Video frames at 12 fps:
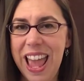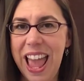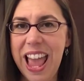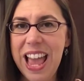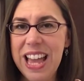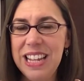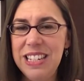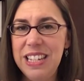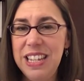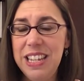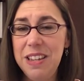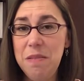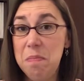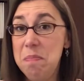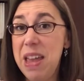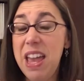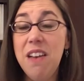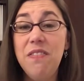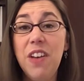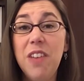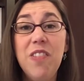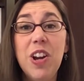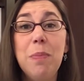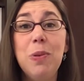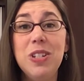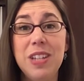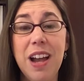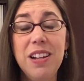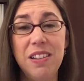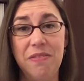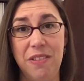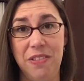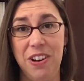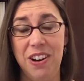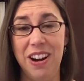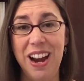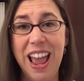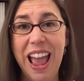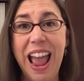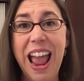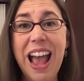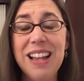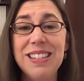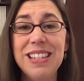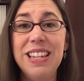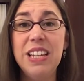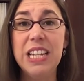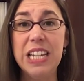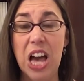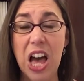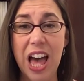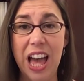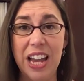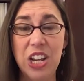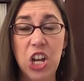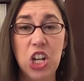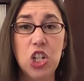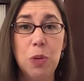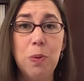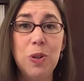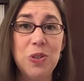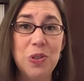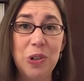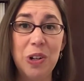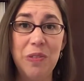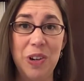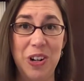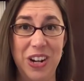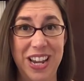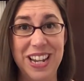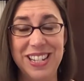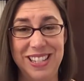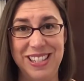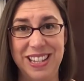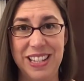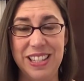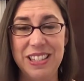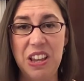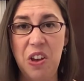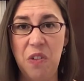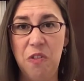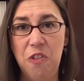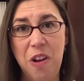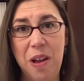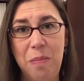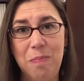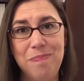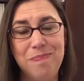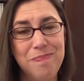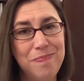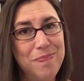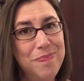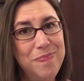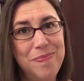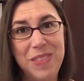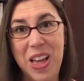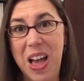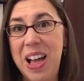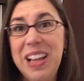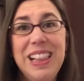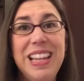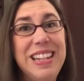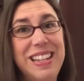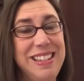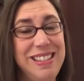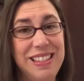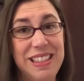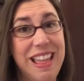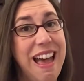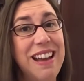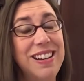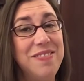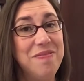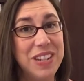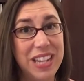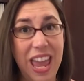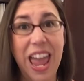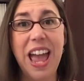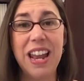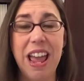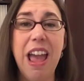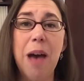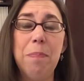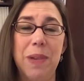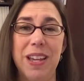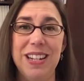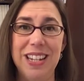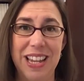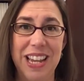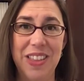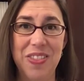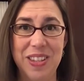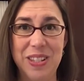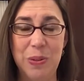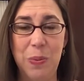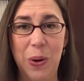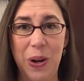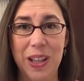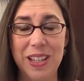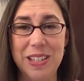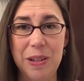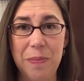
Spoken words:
And he may have felt very protective of her, asking God to preserve her innocence from the ugliness that can happen in this world.